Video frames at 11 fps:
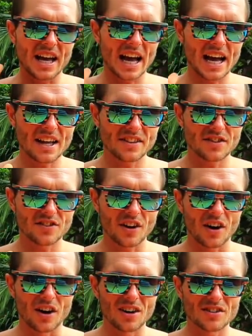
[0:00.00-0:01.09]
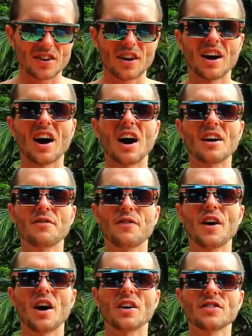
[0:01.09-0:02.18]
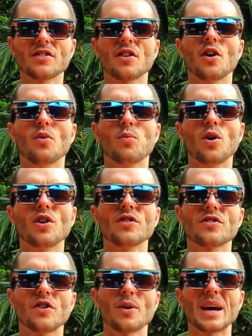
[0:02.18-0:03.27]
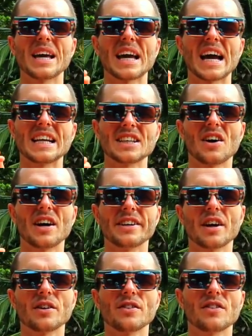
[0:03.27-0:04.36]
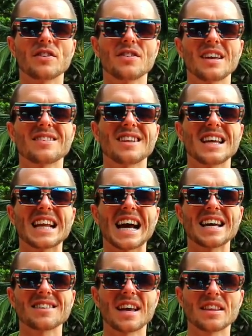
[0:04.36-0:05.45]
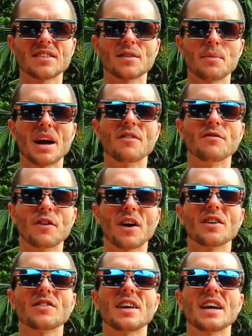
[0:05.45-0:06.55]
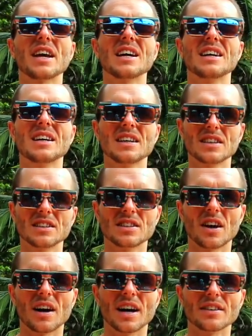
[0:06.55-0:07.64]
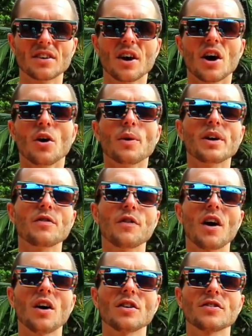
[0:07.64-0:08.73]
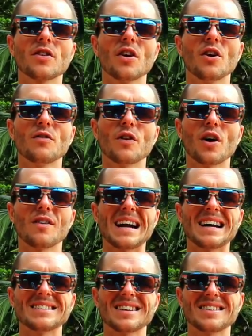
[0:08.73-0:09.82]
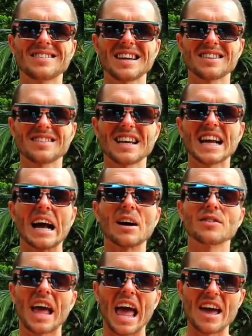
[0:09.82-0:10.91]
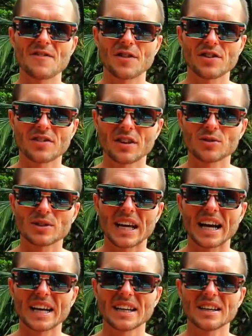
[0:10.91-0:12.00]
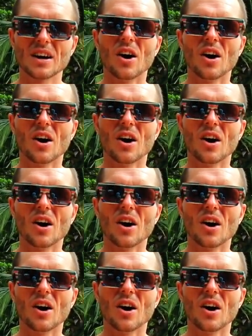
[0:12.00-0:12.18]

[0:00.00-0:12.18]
at the start, I first was doing a diet known as the 16-8 intermittent fasting diet, where you fast for around 16 hours every single day,